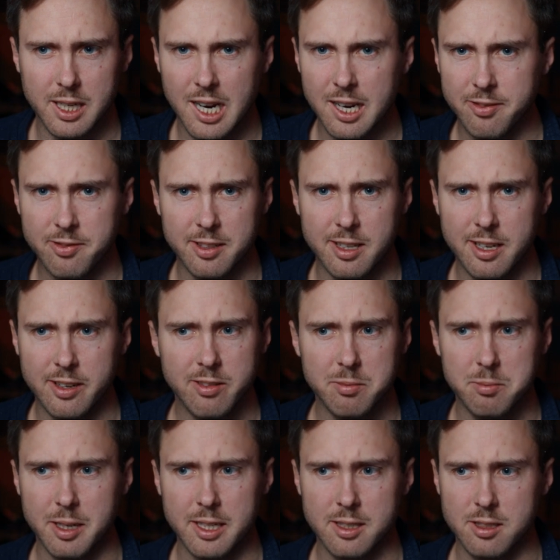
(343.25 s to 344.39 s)
I have never
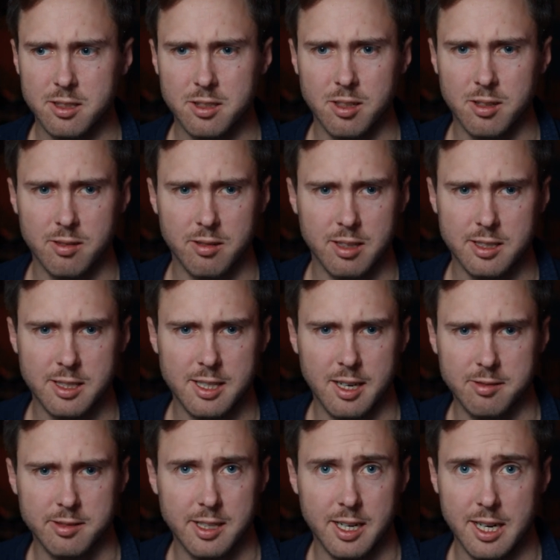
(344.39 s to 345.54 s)
made a song that
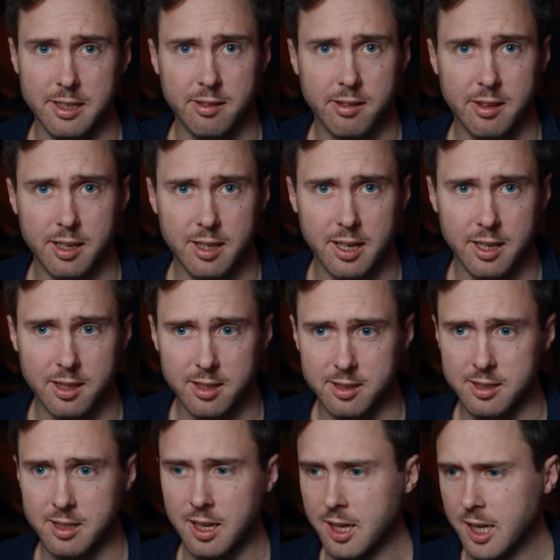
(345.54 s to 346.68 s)
sounds anything like this.